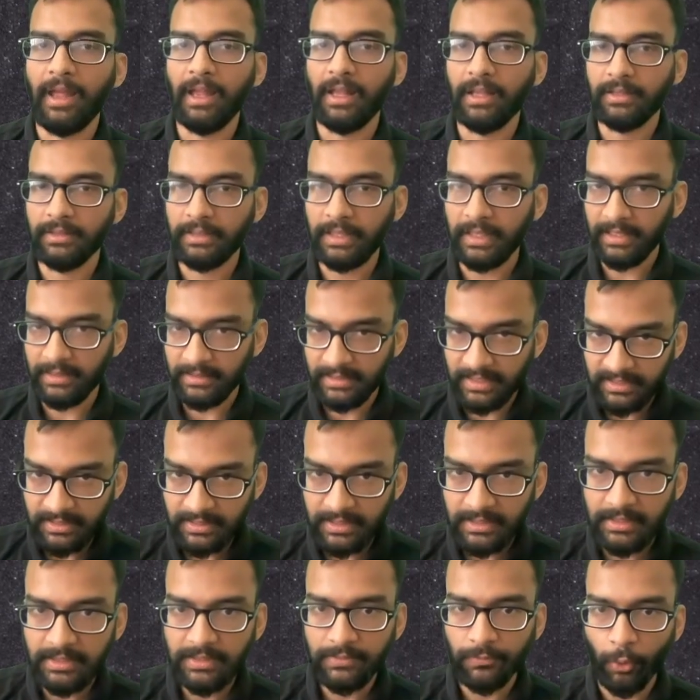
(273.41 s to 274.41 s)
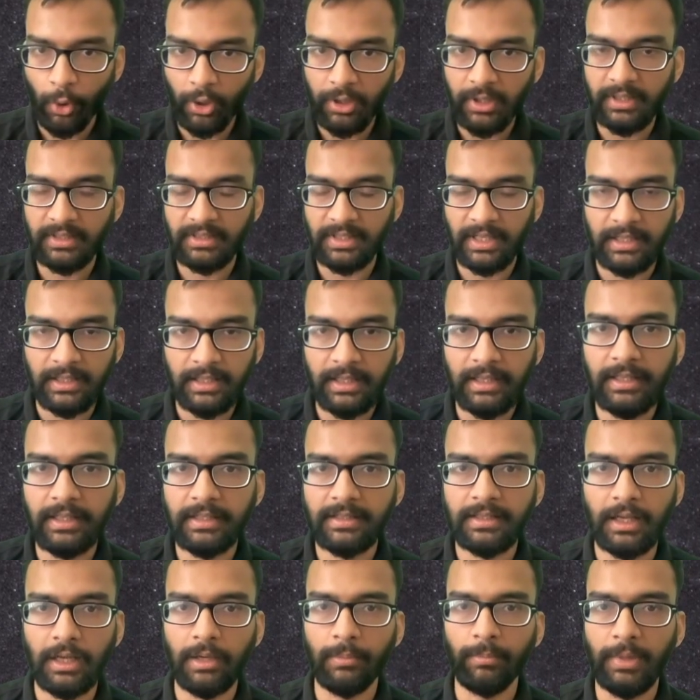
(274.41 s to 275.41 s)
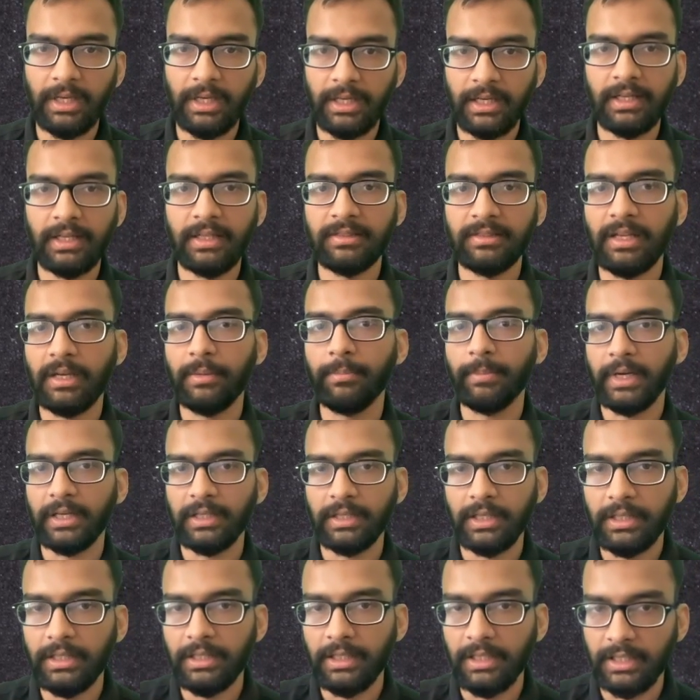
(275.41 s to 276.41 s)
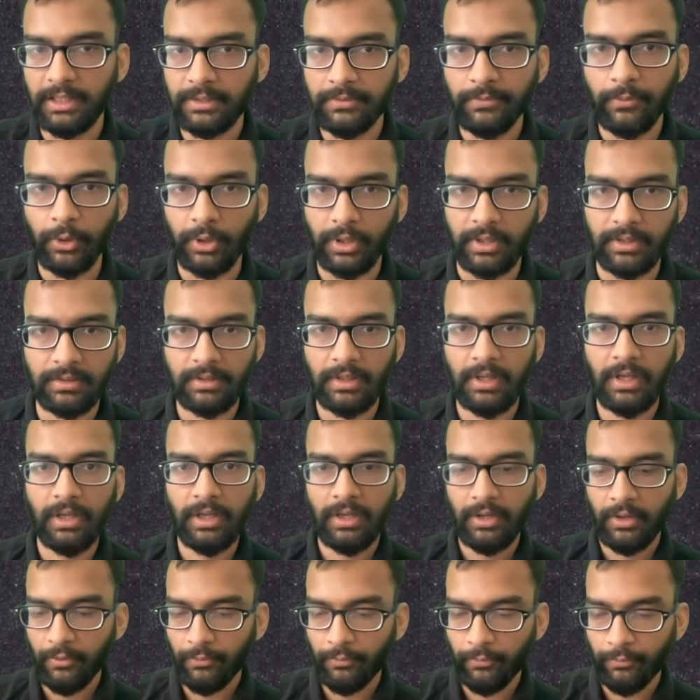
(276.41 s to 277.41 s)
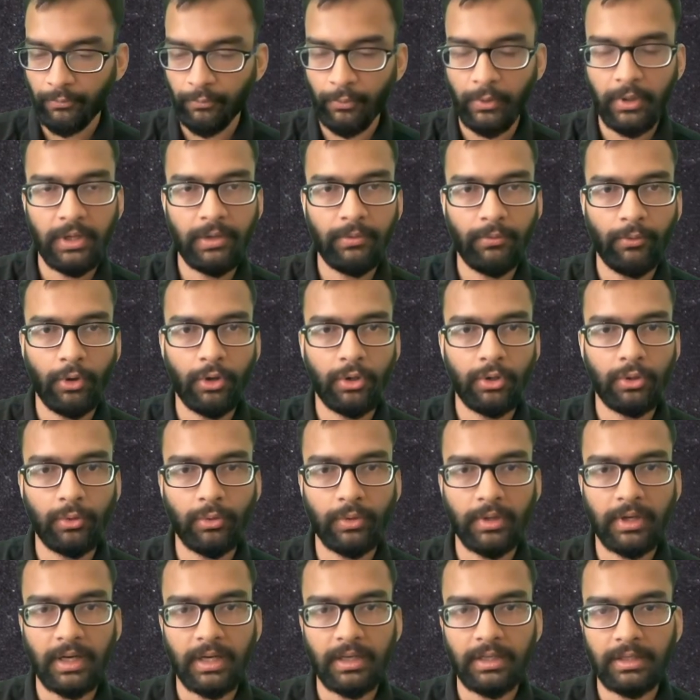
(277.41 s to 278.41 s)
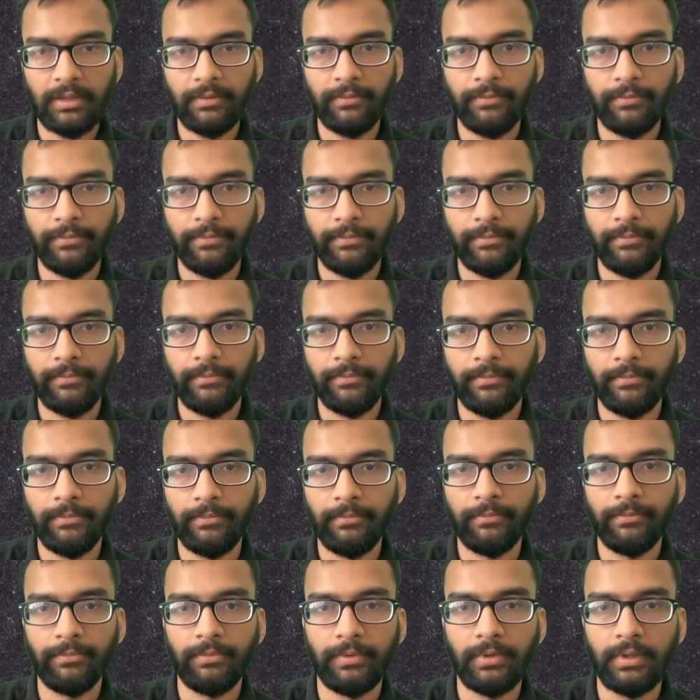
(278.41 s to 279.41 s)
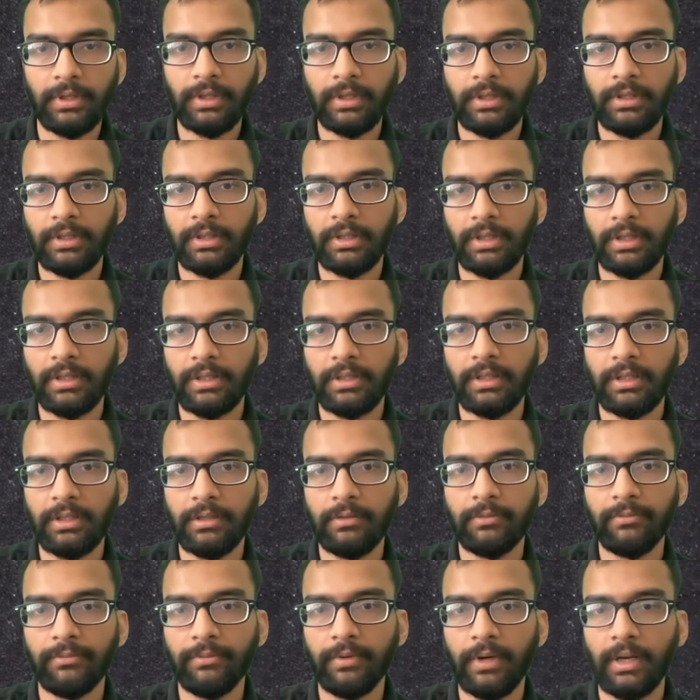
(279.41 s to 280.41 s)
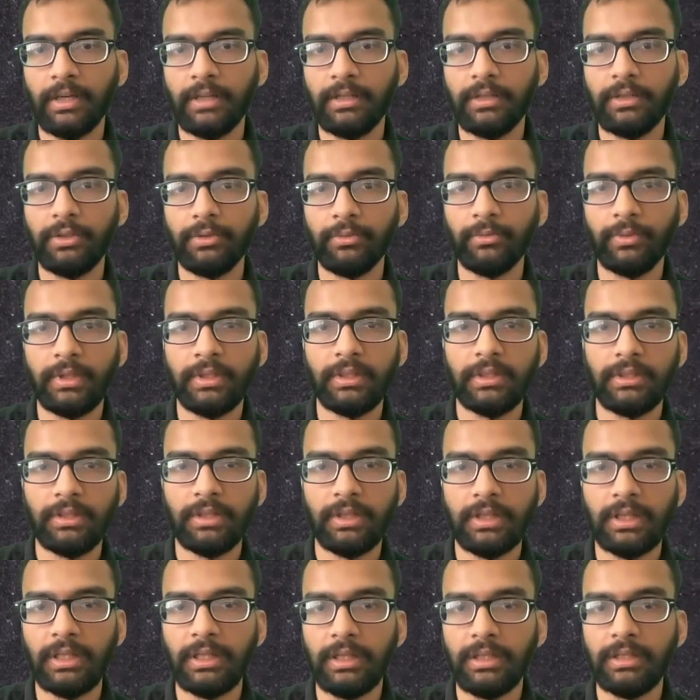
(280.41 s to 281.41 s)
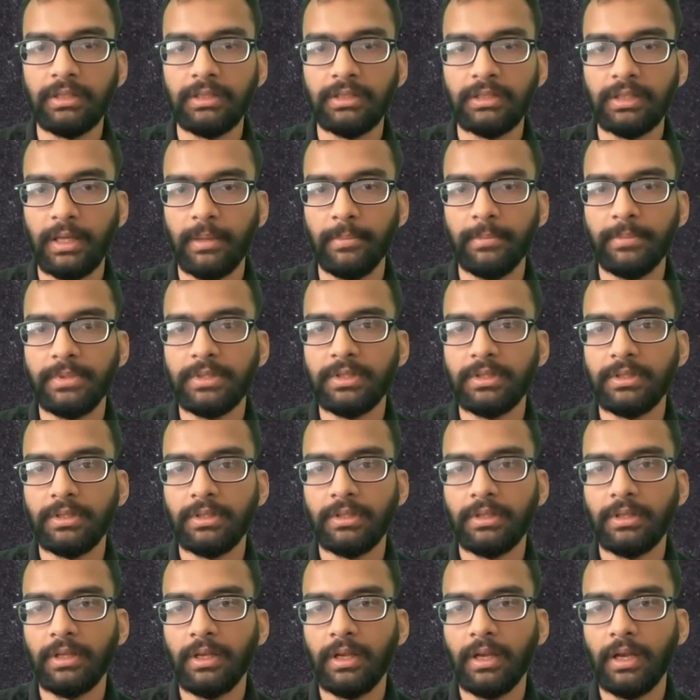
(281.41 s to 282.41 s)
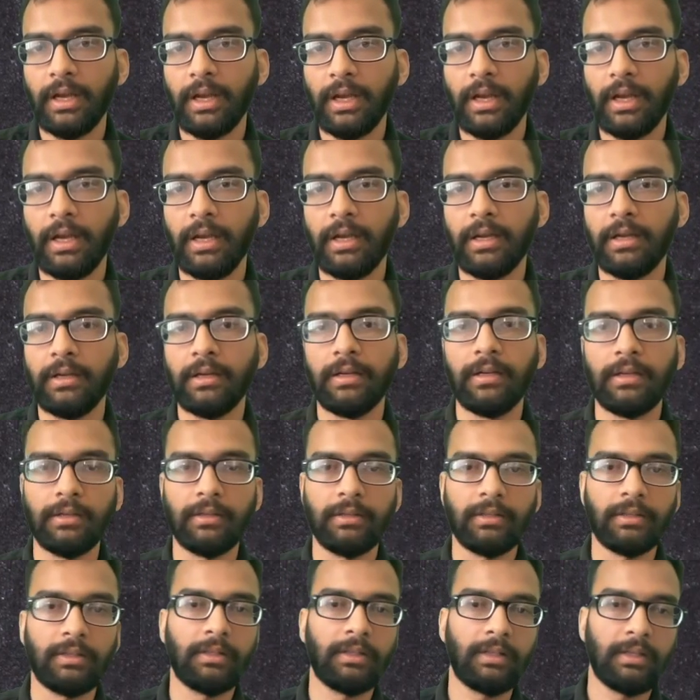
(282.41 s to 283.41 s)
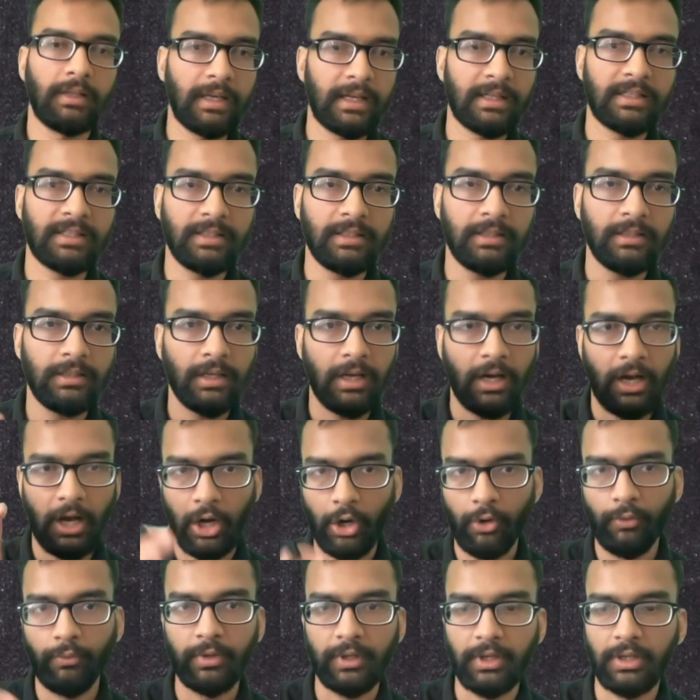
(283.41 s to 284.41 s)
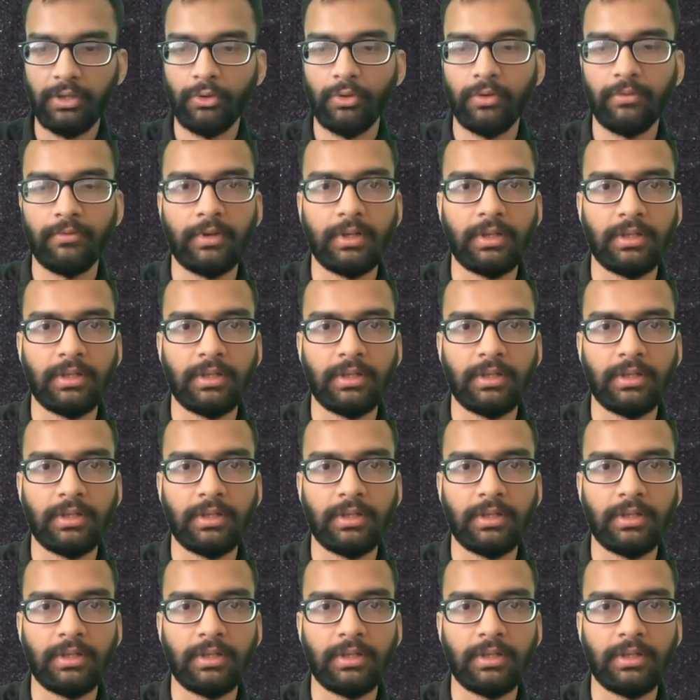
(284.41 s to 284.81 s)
this is what exactly builder design pattern does for us. We want to get the work done in 1 2 and 3 steps, and let's see how we can convert